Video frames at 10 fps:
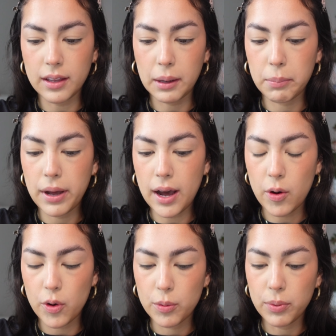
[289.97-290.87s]
like
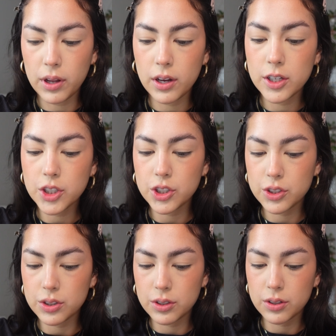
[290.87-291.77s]
powder
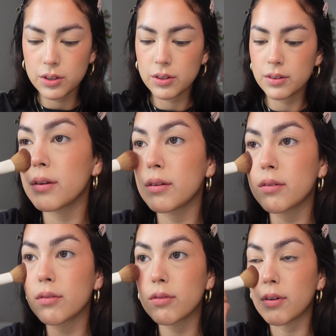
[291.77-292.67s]
blush
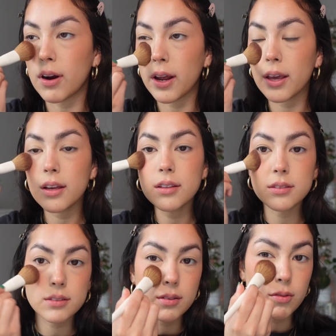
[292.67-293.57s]
right
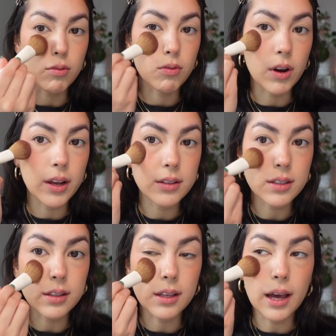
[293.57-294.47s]

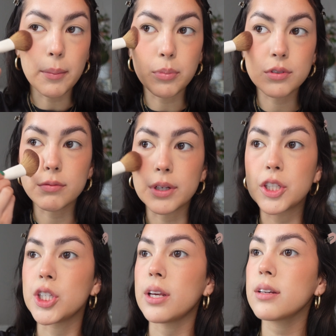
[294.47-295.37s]
at the apples of my
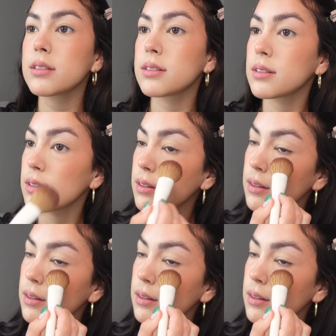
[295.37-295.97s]
cheeks.